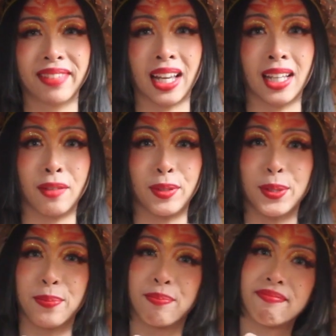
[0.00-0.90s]
I love you.
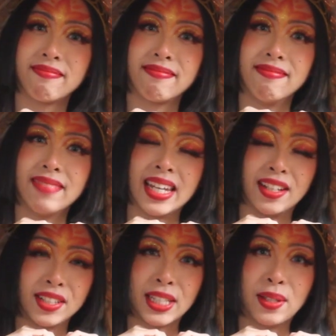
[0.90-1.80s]
And I'll
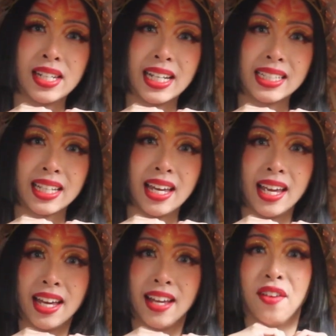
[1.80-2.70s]
see you in the next
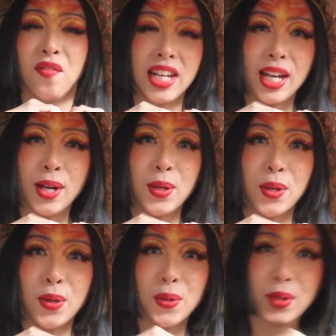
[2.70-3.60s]

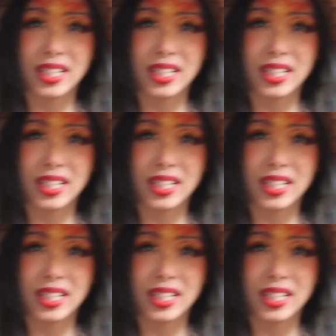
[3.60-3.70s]
video.